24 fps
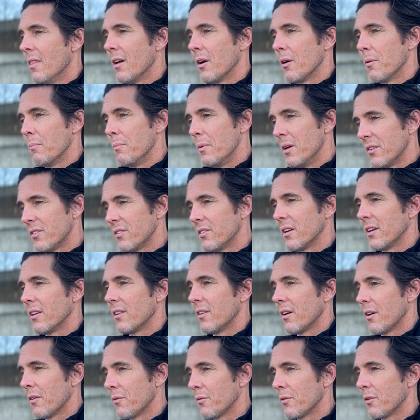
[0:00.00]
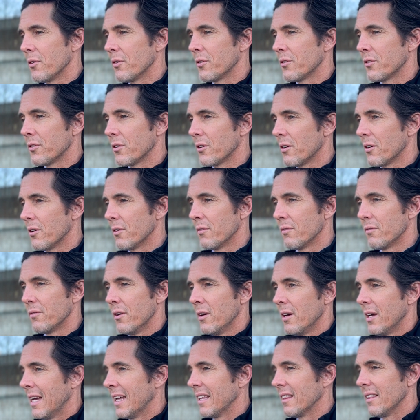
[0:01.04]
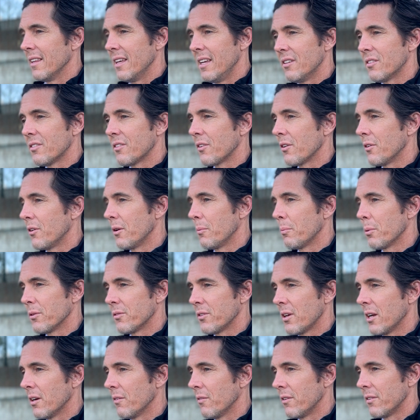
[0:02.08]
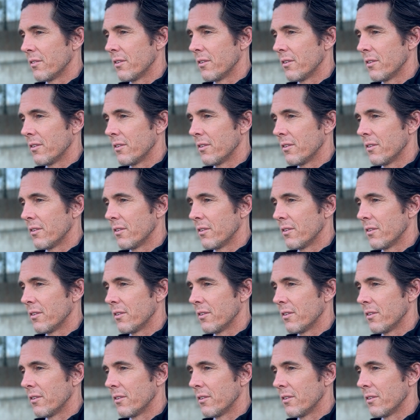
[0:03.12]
they're missing their first serve at least 30% of the